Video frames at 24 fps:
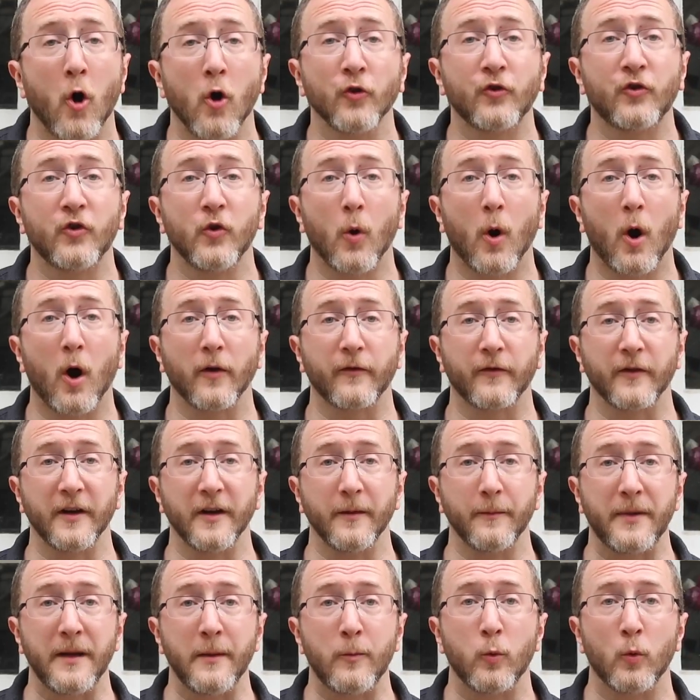all too often
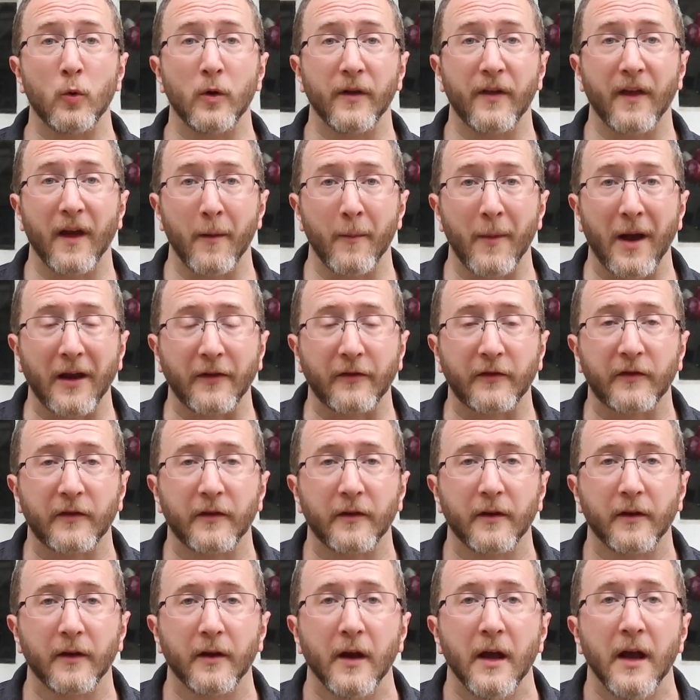in people with MS.
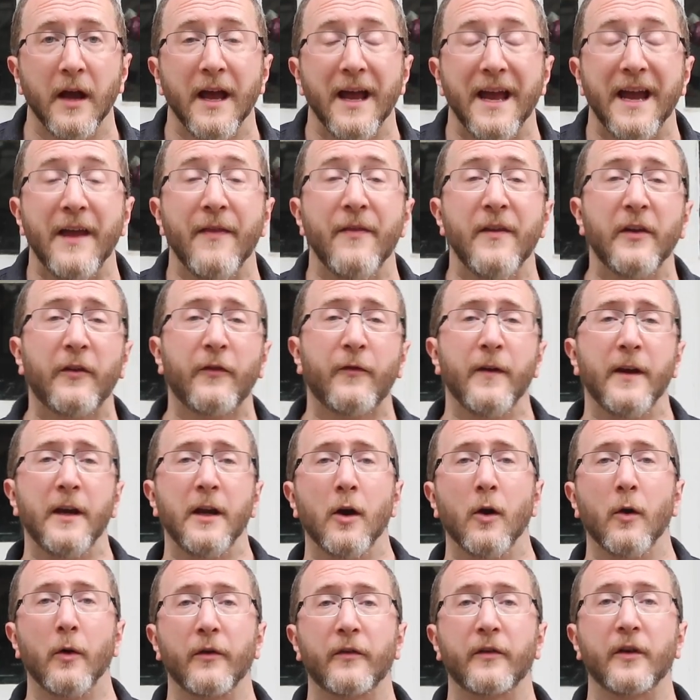And this
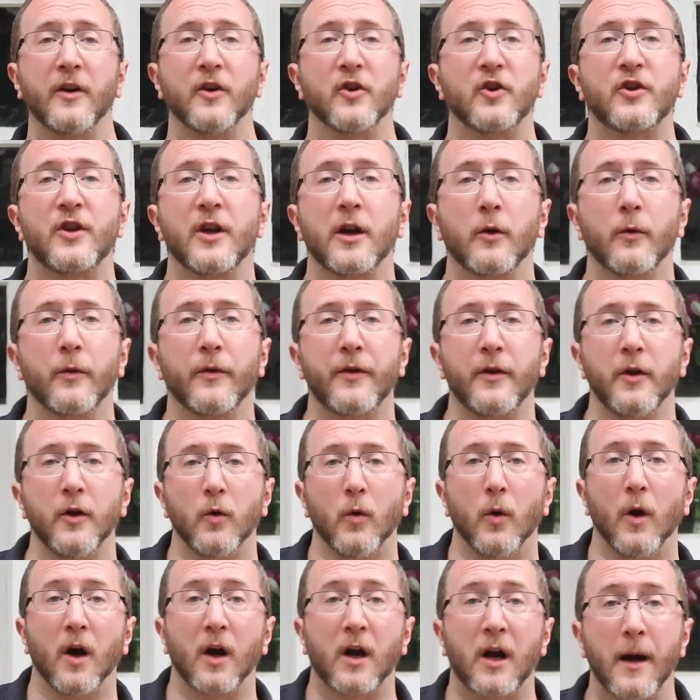video is going to share with
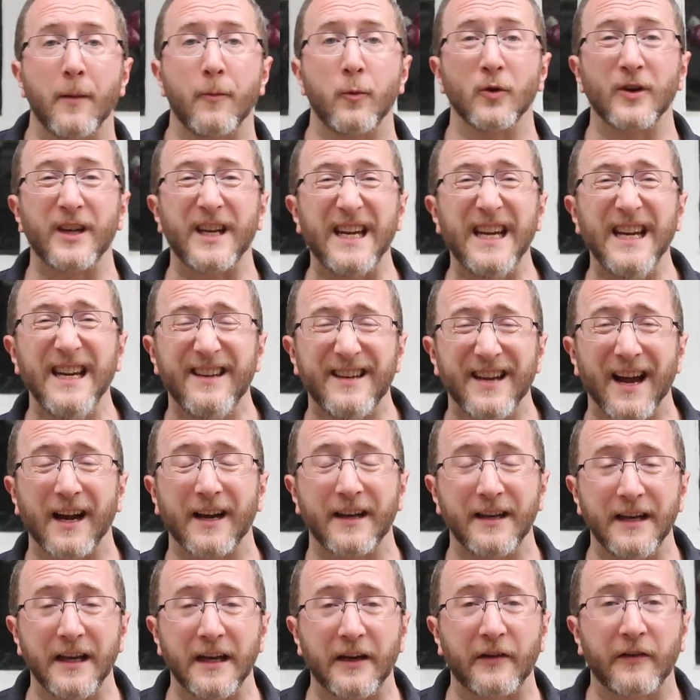you a couple key
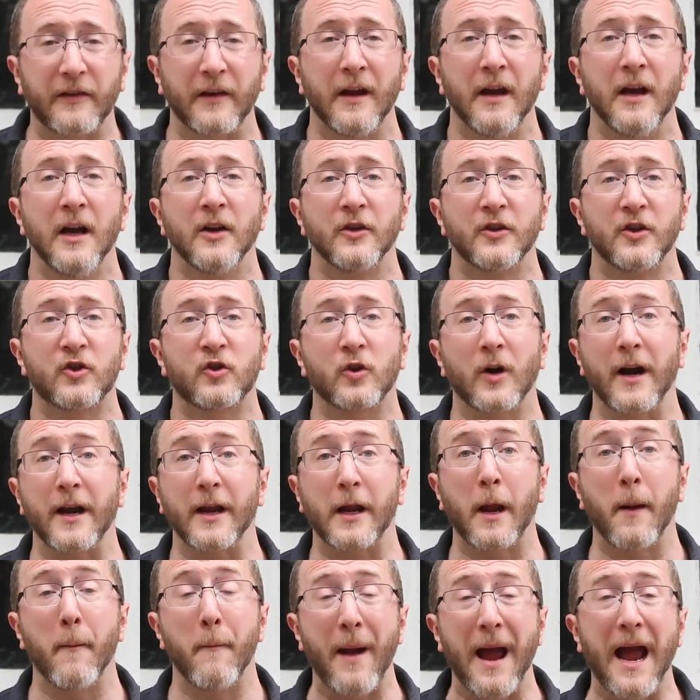techniques to try to
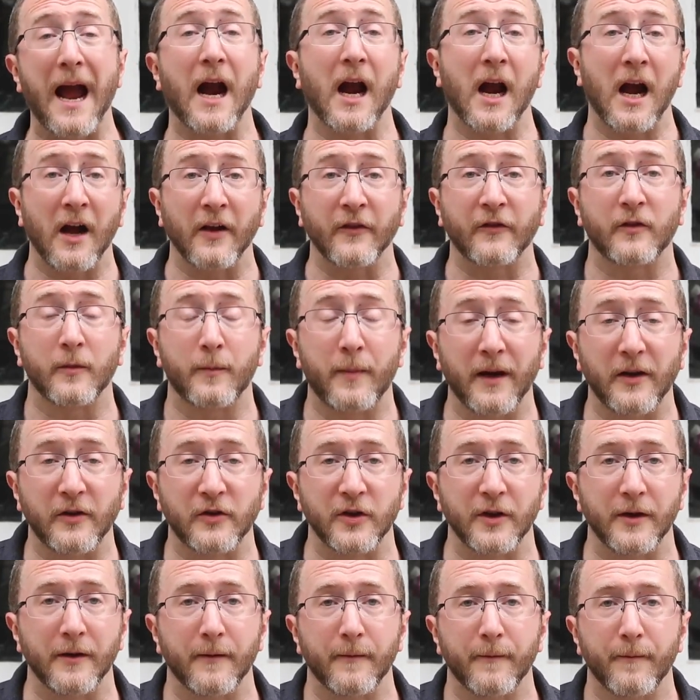combat
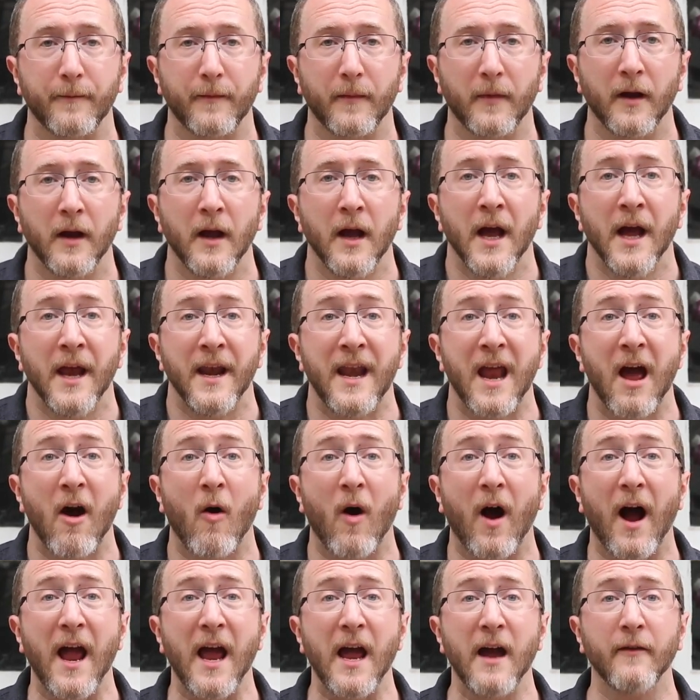constipation.
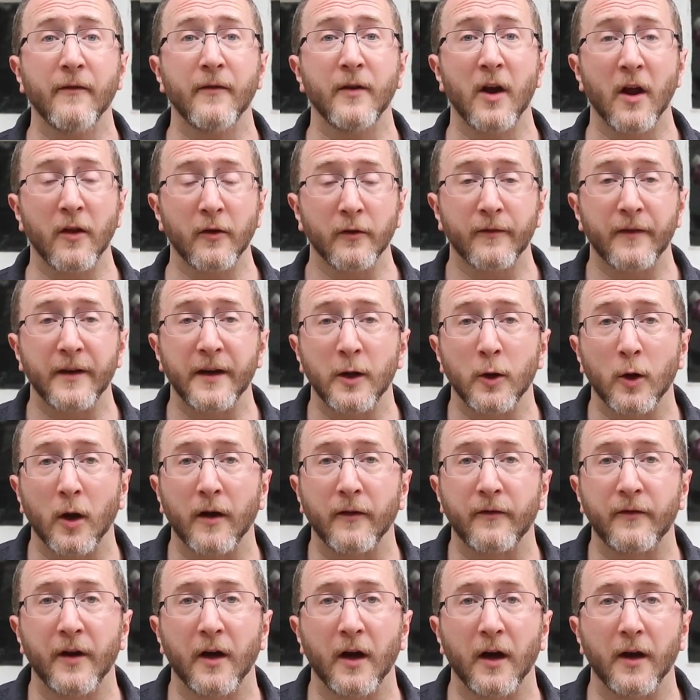Now, I have another video
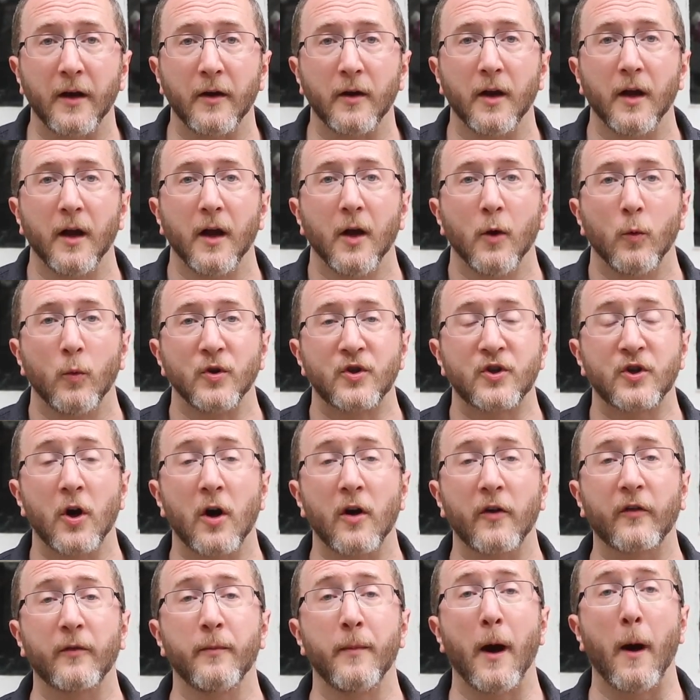I've done which
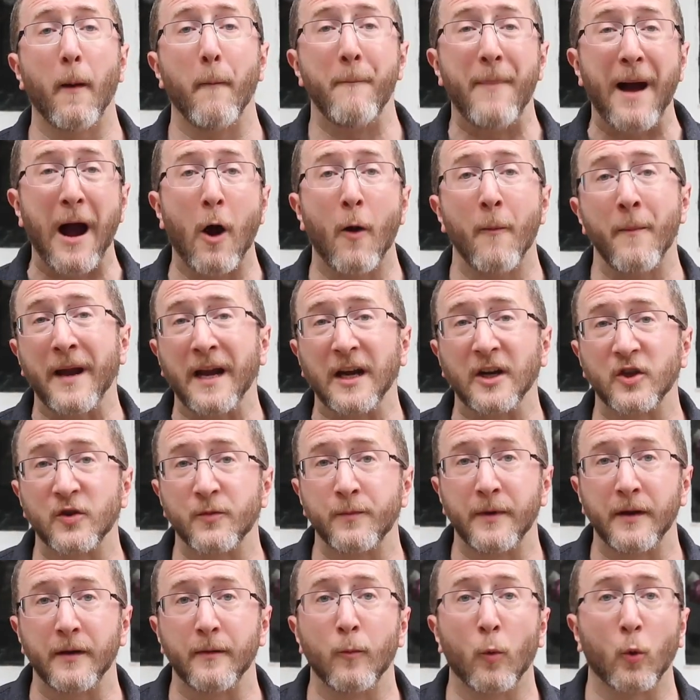talks about bowel
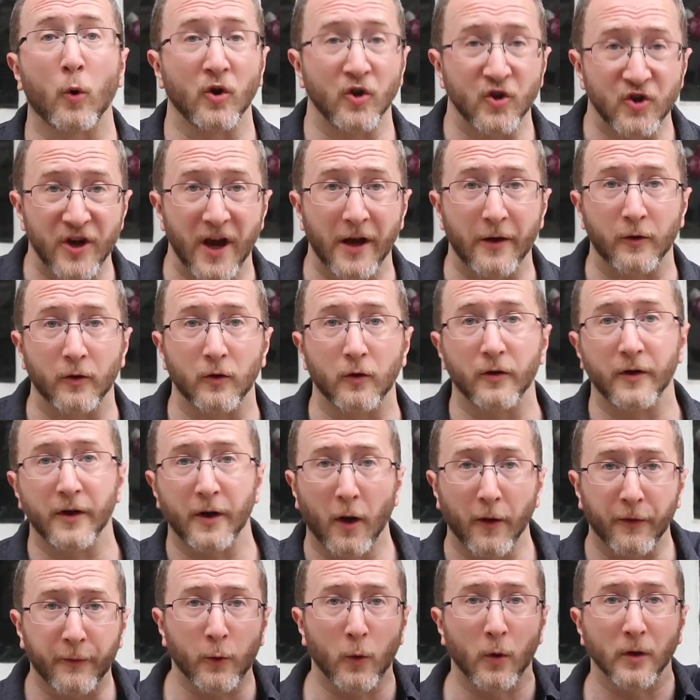management more in general. And
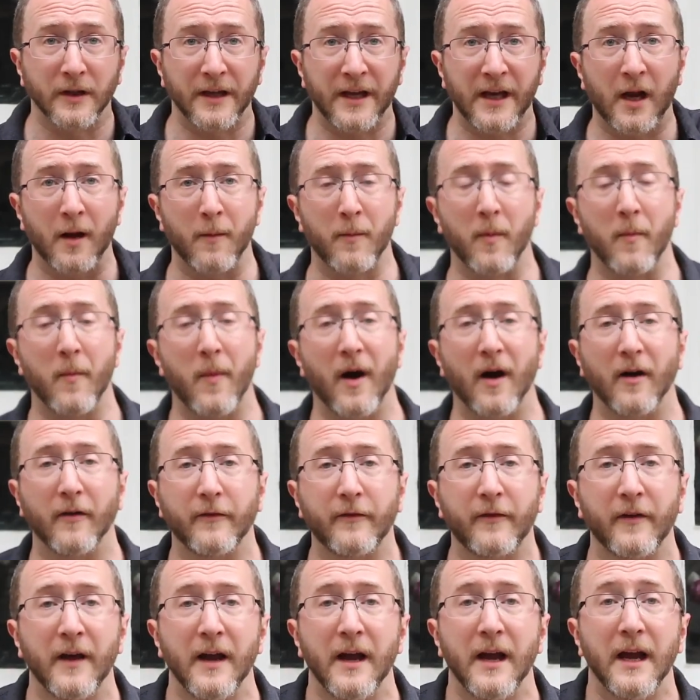I'll throw a link up above
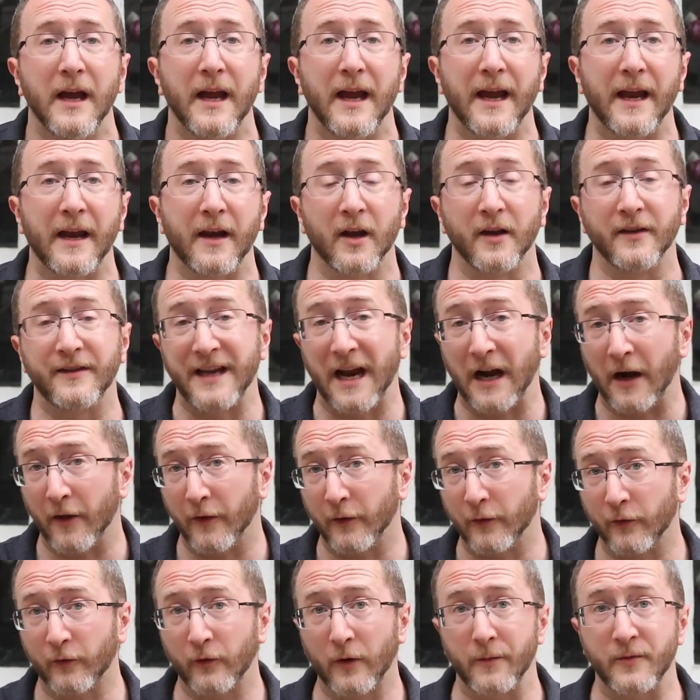and down in
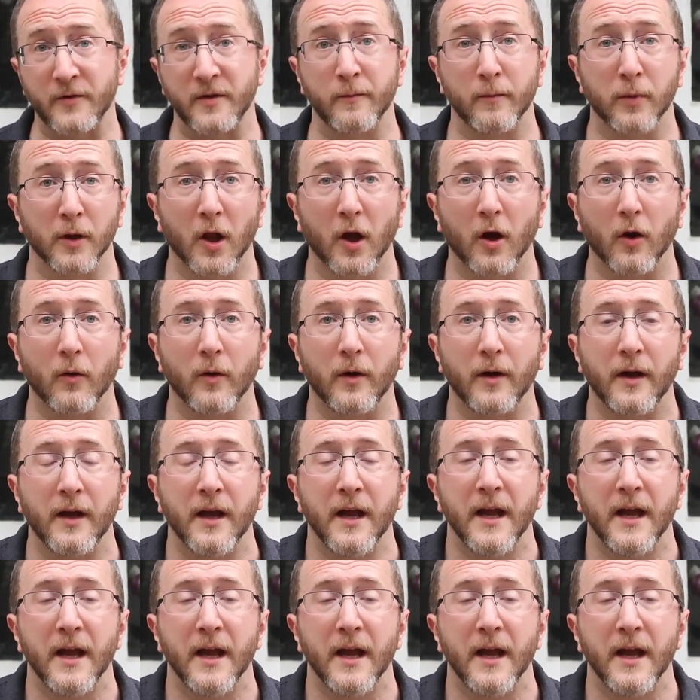the description below.